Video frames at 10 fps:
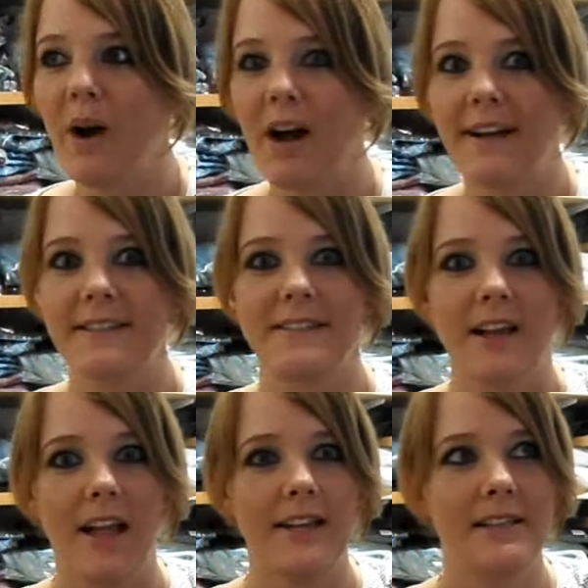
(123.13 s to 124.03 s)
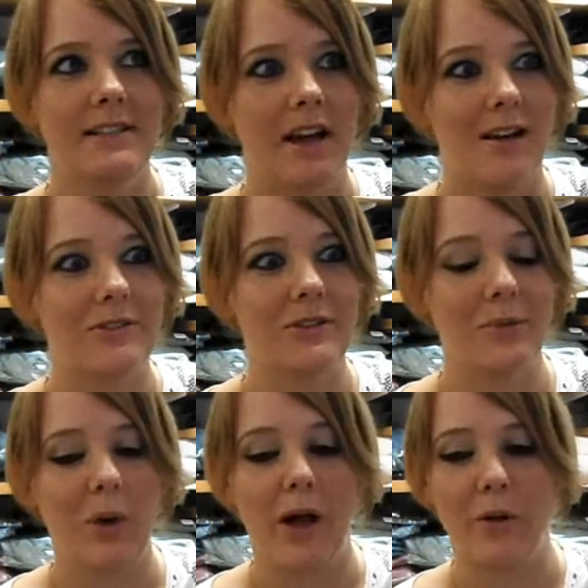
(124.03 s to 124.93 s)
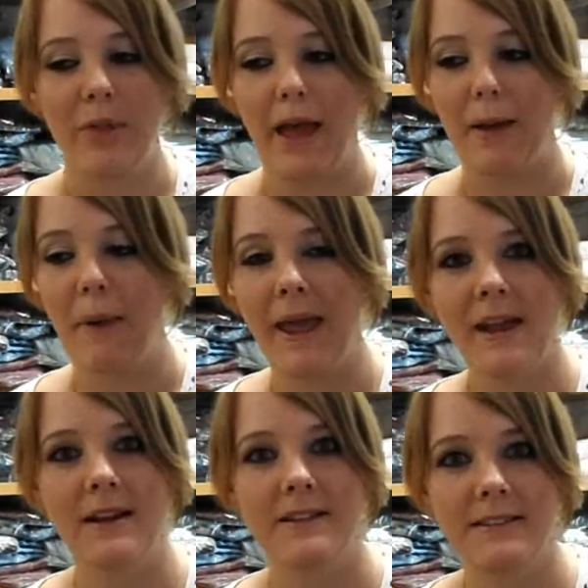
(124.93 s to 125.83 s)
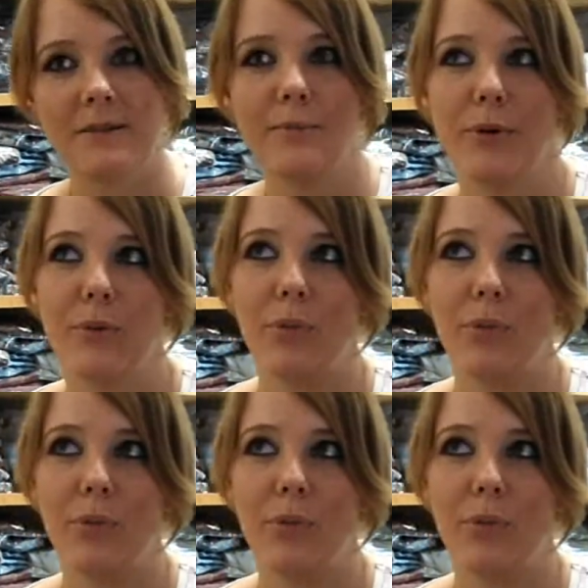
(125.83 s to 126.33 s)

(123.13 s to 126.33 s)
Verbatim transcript: I decided after a while that paganism